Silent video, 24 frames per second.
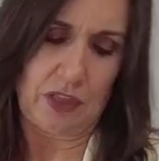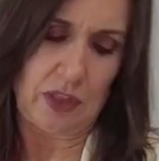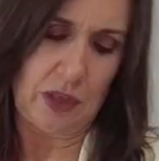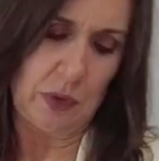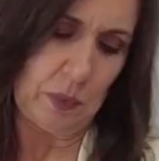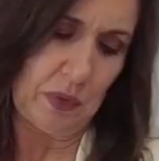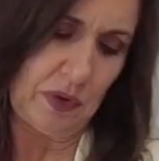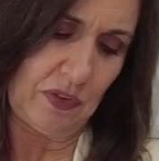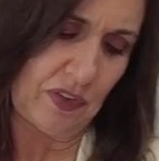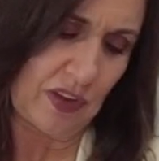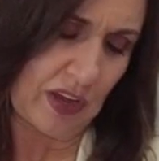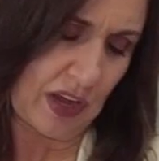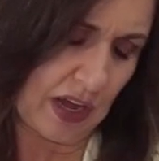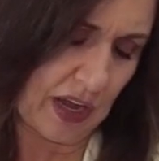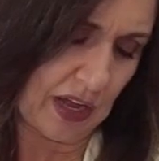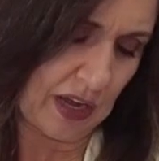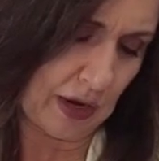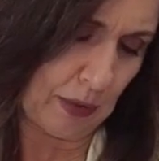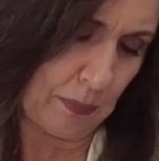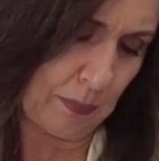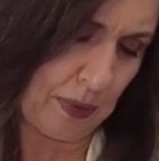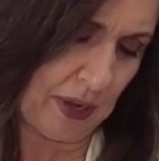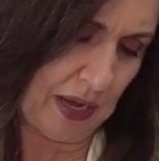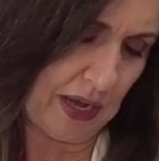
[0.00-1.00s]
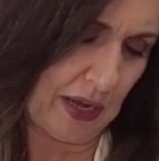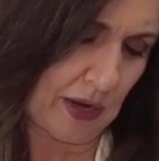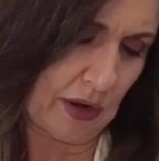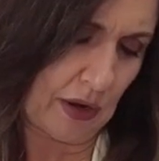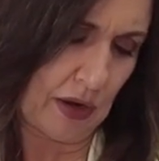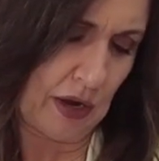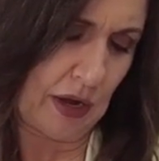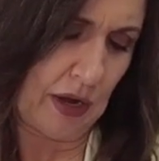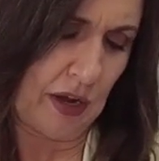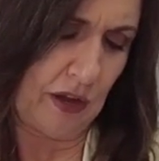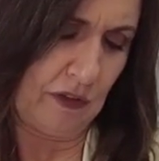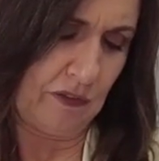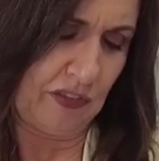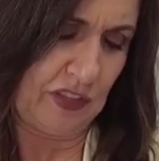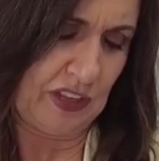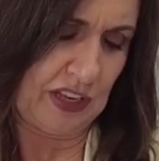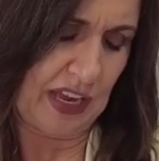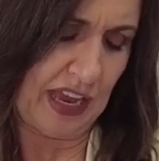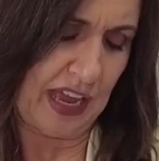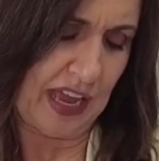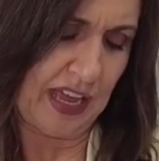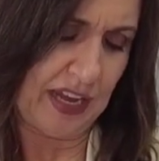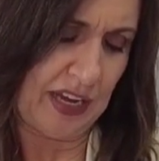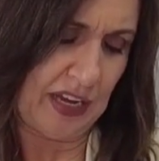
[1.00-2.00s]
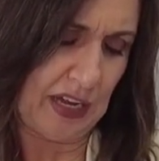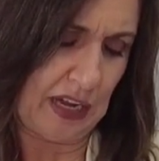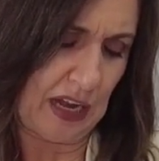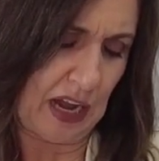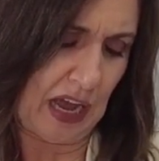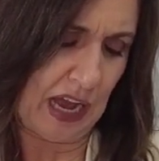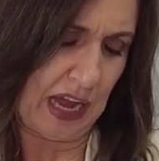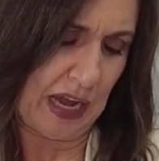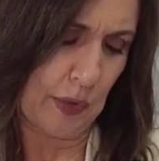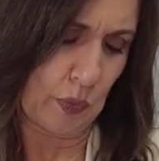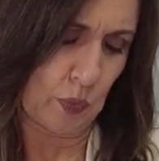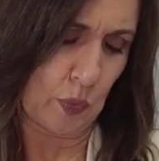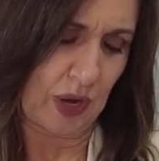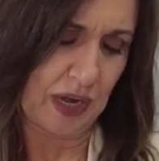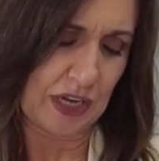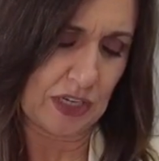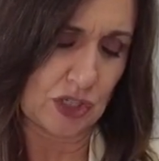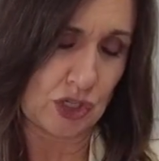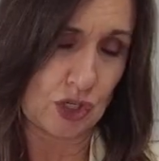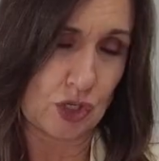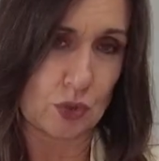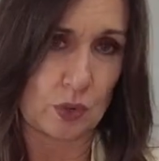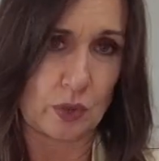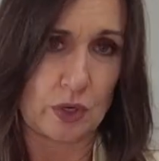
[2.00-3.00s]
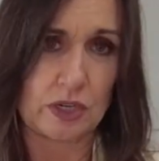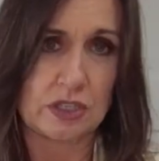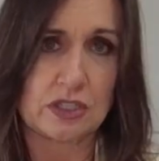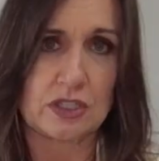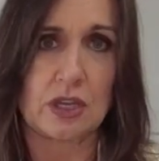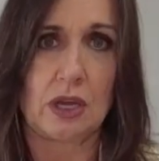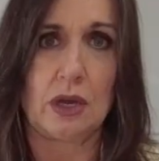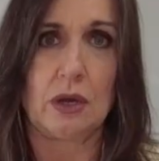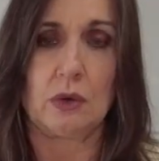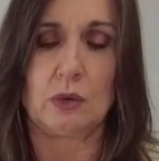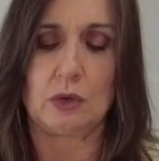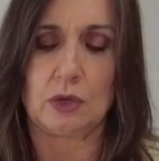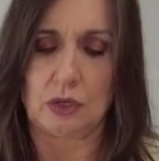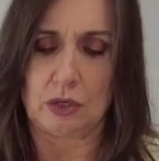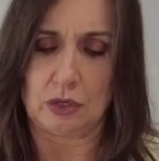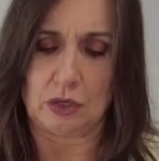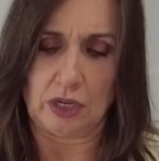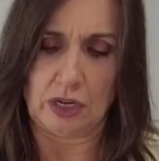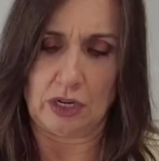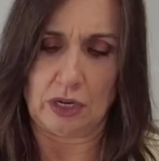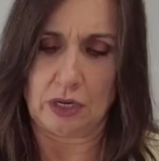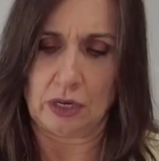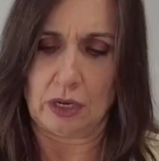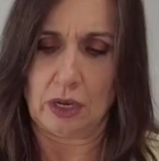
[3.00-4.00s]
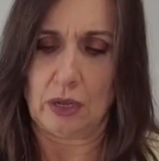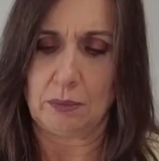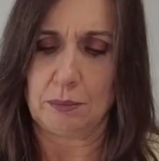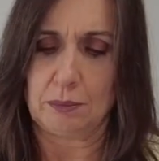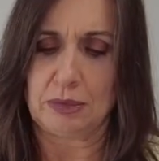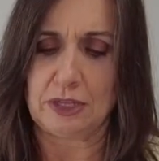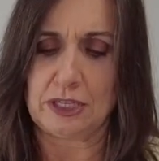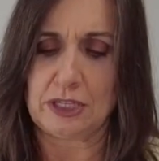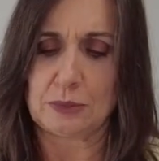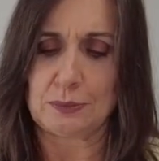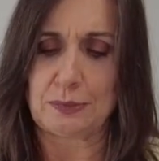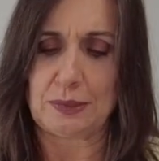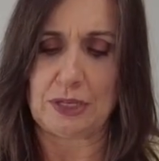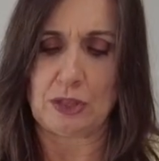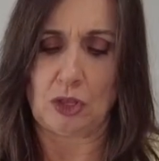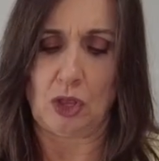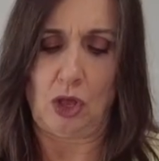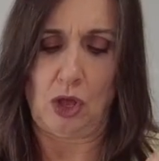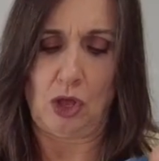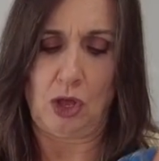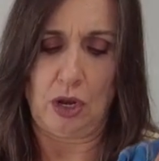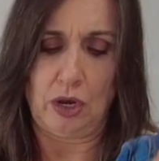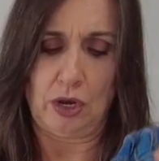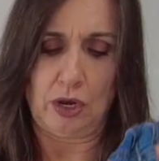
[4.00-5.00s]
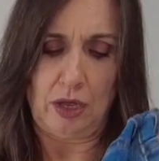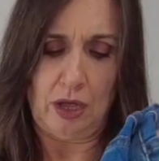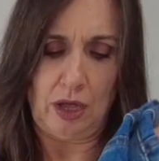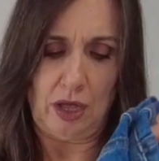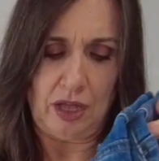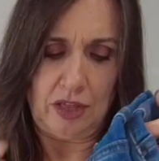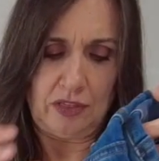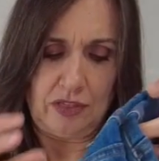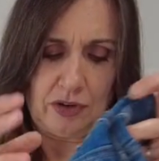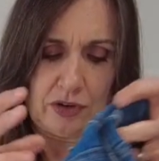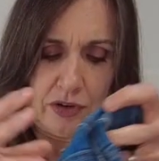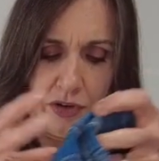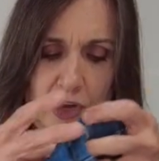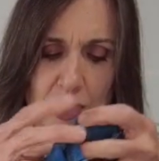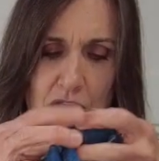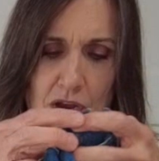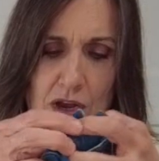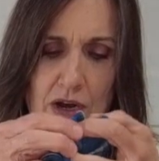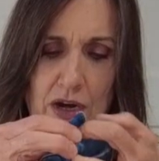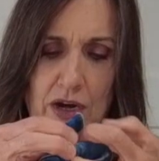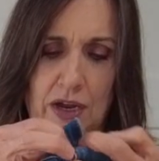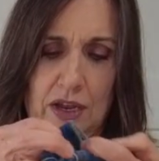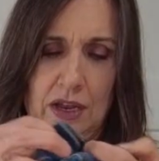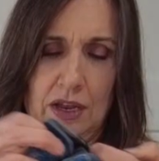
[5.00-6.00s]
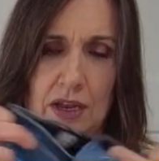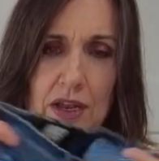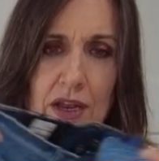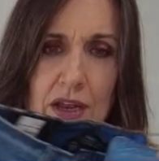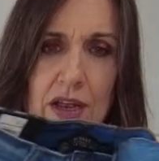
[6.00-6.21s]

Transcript: Then we've got a pair of the Edit High Rise Shorts. Oh, good. Please be long. Oh, they're long.